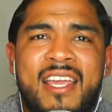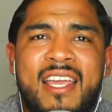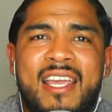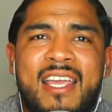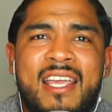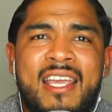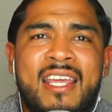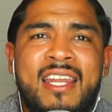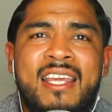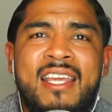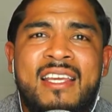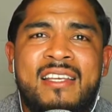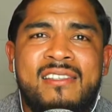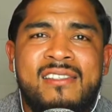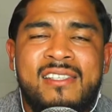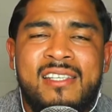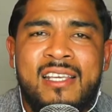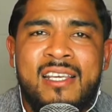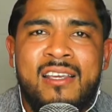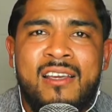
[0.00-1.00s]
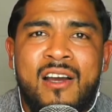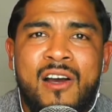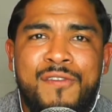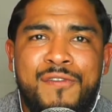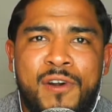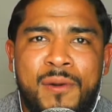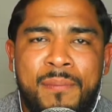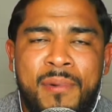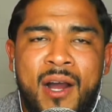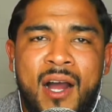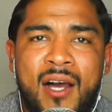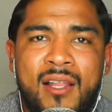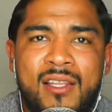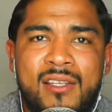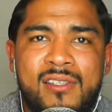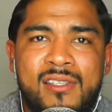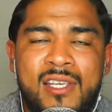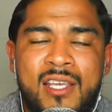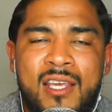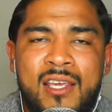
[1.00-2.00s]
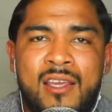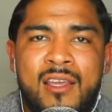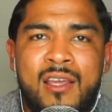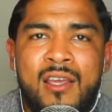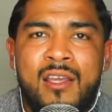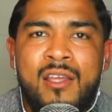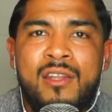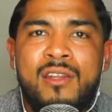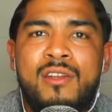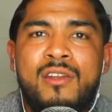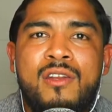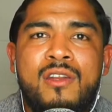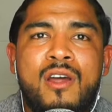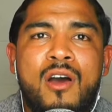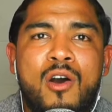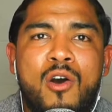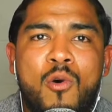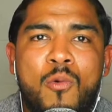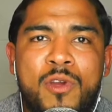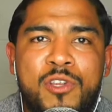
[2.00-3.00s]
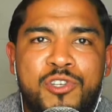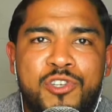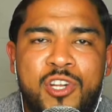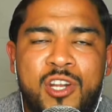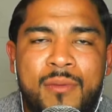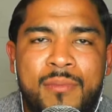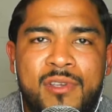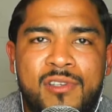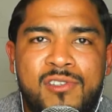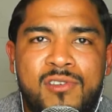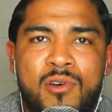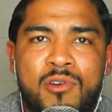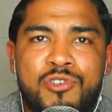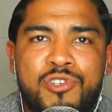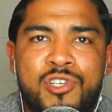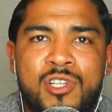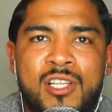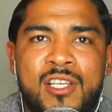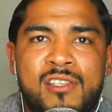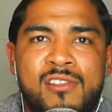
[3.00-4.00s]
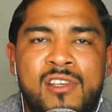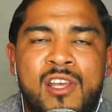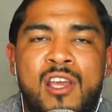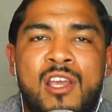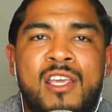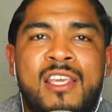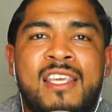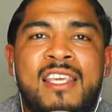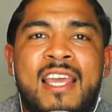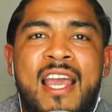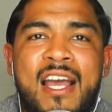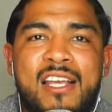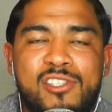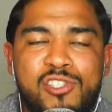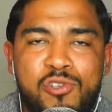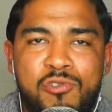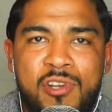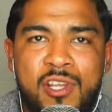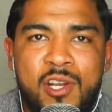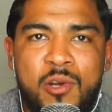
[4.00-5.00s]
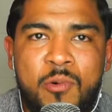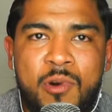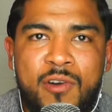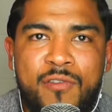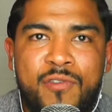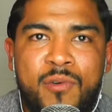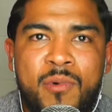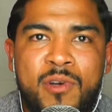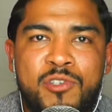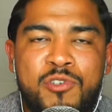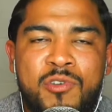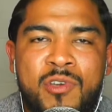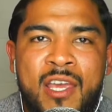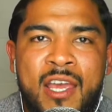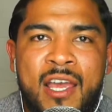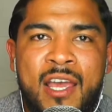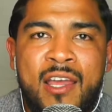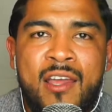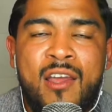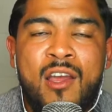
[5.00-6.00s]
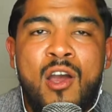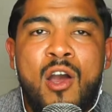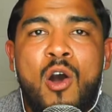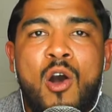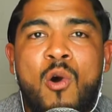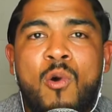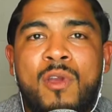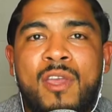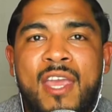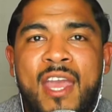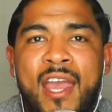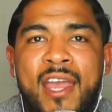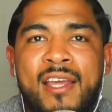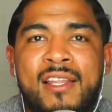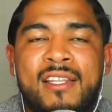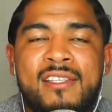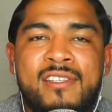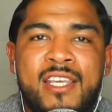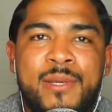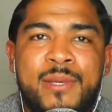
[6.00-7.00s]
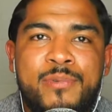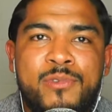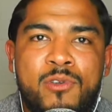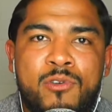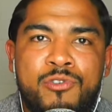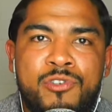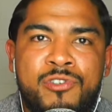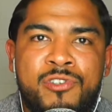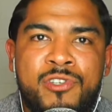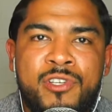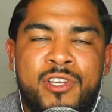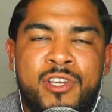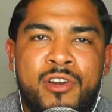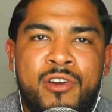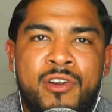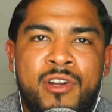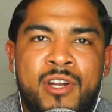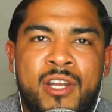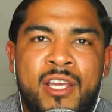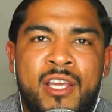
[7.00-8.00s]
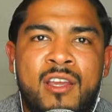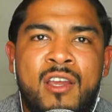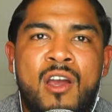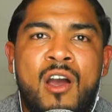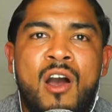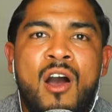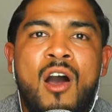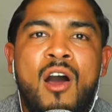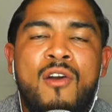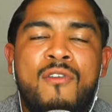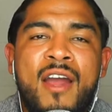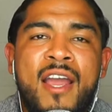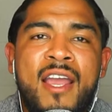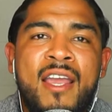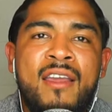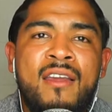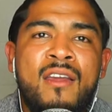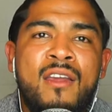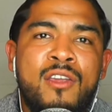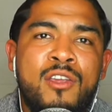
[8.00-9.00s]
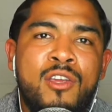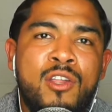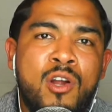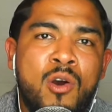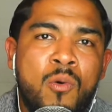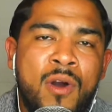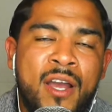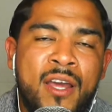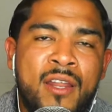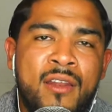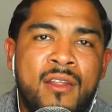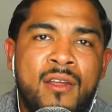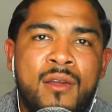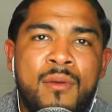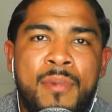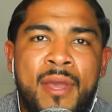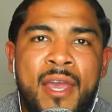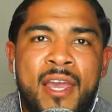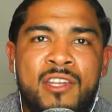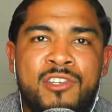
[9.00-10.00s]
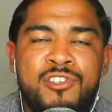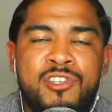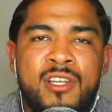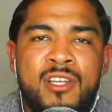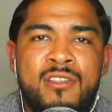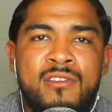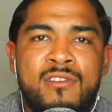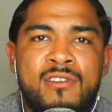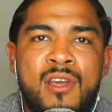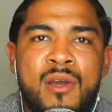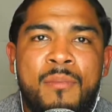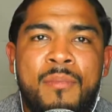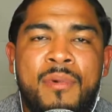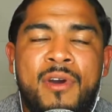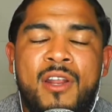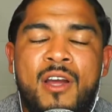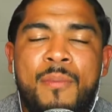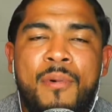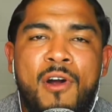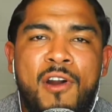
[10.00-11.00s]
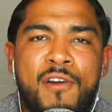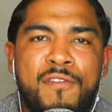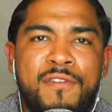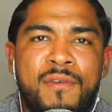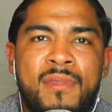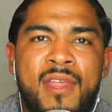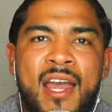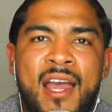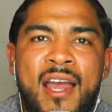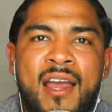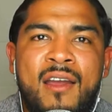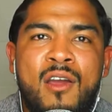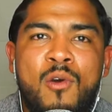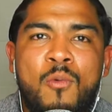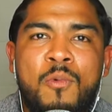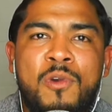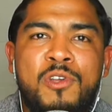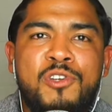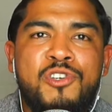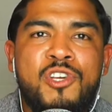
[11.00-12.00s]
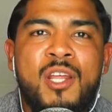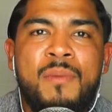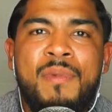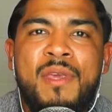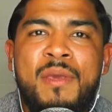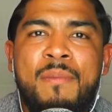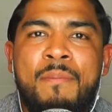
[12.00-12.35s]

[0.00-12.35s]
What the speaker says: idiocy of her policy, no, we shouldn't be socialists. Yes, you need to work for what you get. Okay, let's keep social security. All right, you know what? Pensions. But apart from that, we shouldn't be